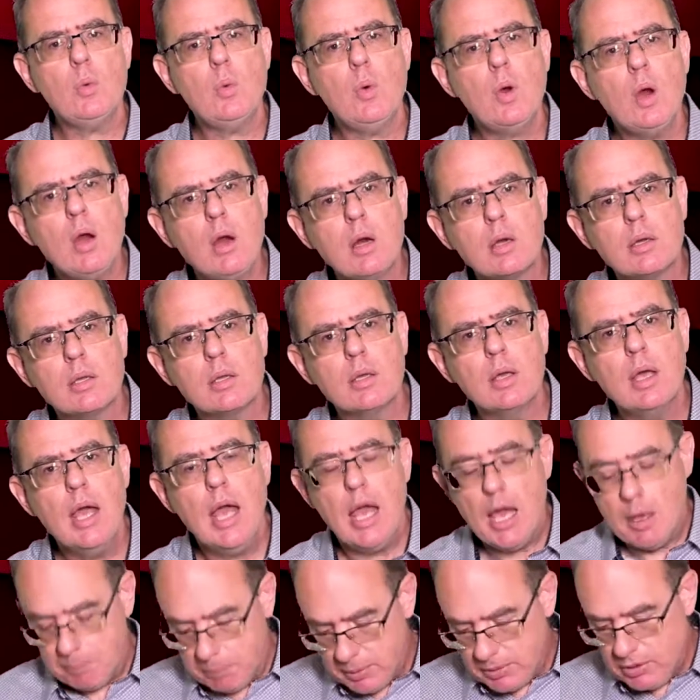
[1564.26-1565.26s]
word.
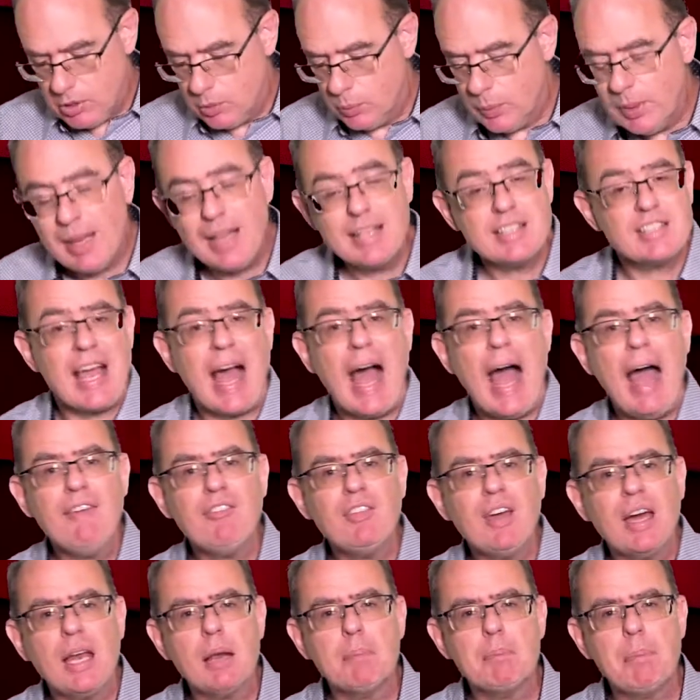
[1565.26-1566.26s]
But do you realize
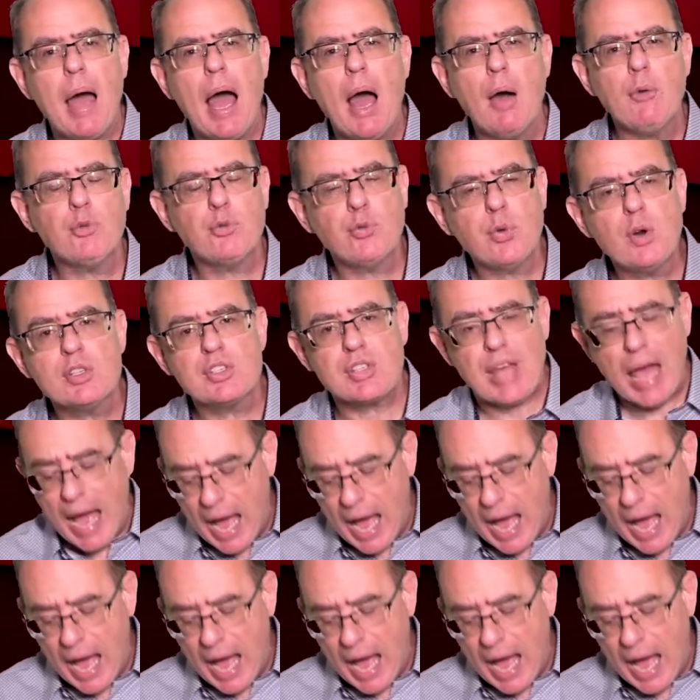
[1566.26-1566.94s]
I've got to bow first?